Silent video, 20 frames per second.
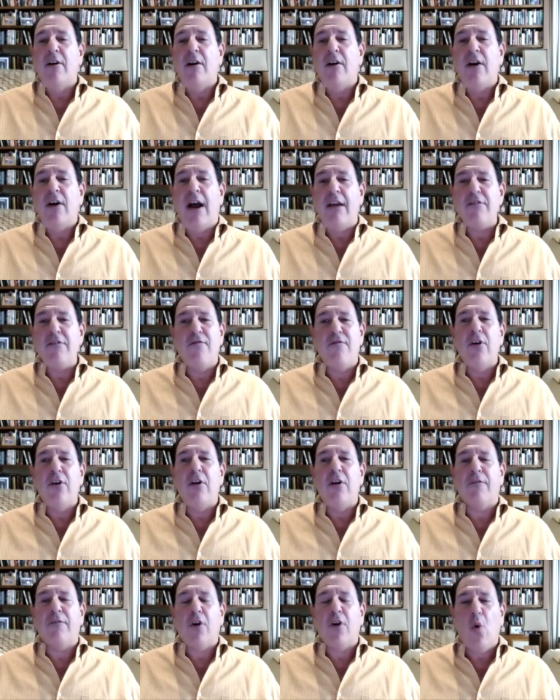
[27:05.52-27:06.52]
uh you've
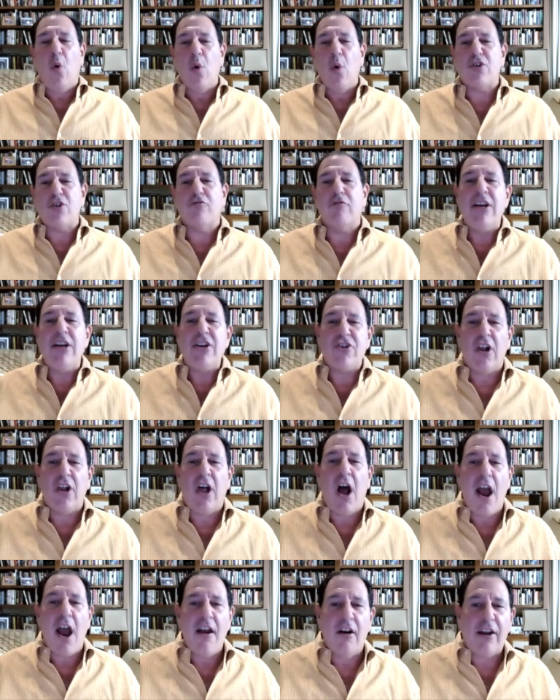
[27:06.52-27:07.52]
of course racial
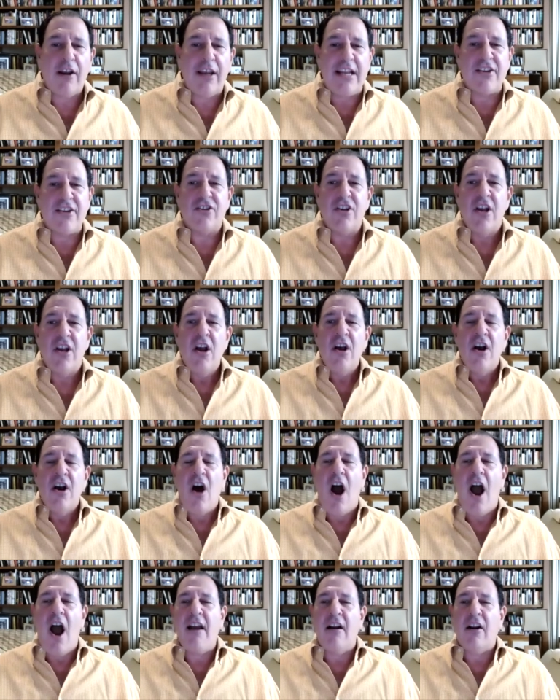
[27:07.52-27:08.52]
hierarchy and
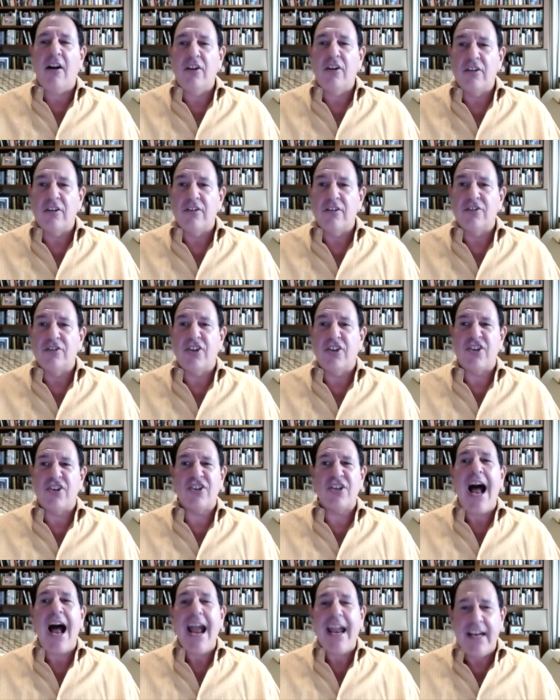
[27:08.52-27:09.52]
hierarchical
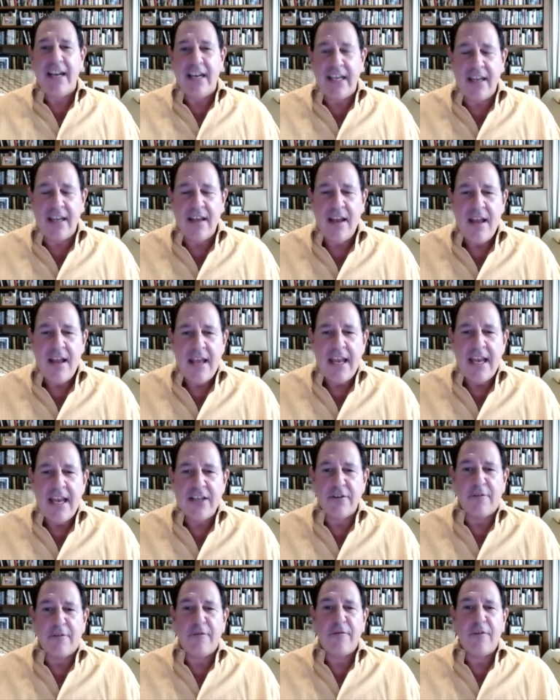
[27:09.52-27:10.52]
society is
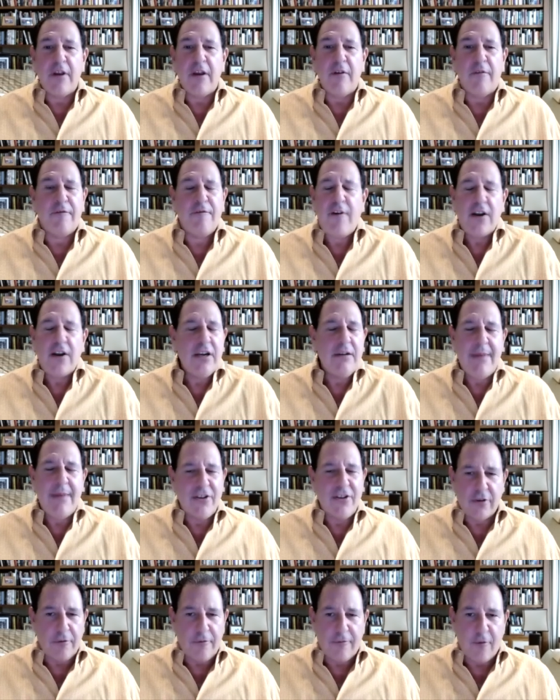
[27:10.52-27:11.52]
a, a
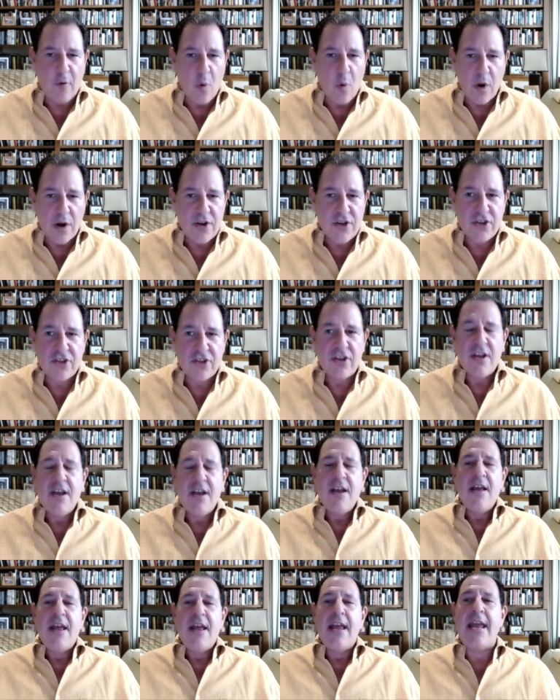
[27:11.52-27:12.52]
fundamental force,
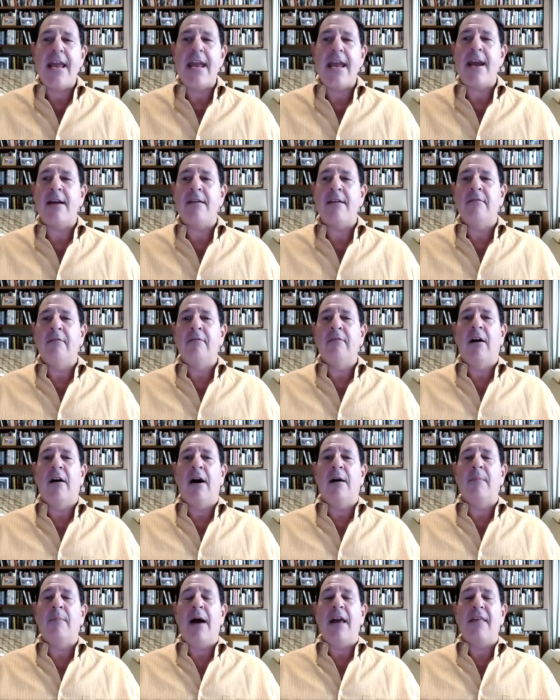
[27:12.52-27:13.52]
and
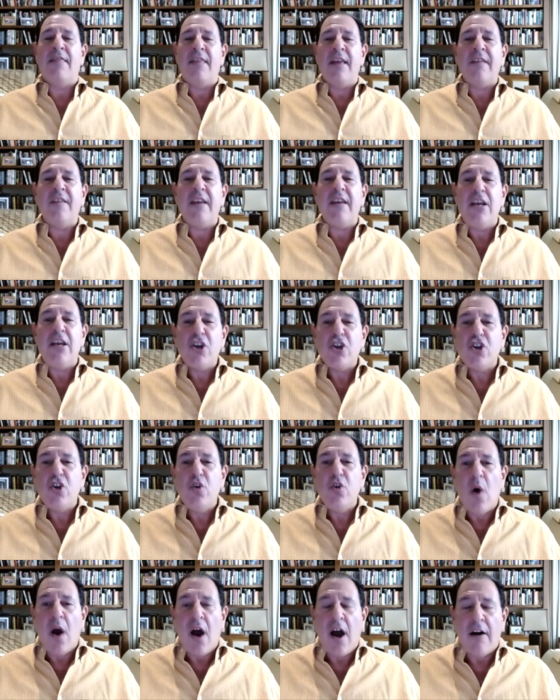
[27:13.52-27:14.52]
um, I think the
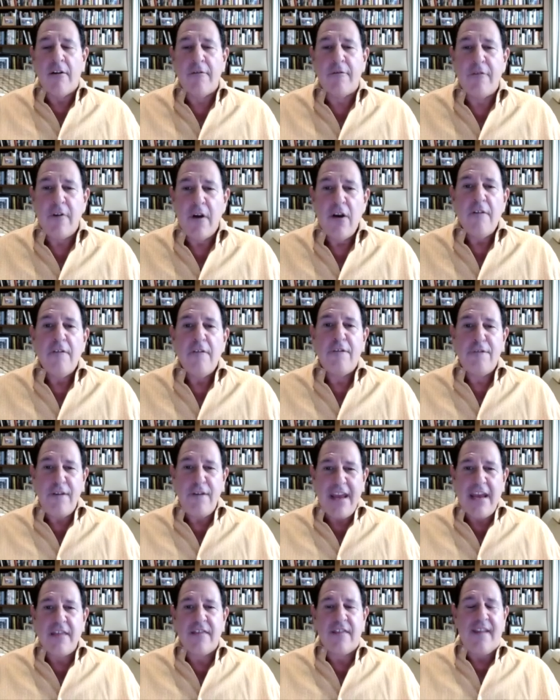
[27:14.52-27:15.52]
issue of
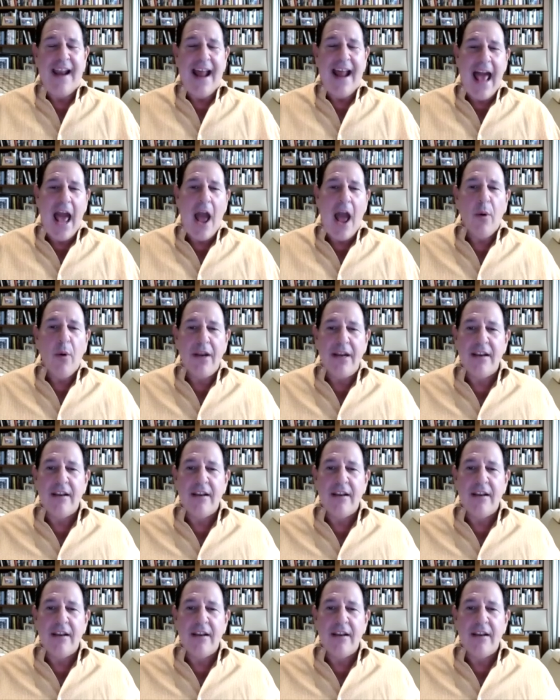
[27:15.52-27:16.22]
faith and how it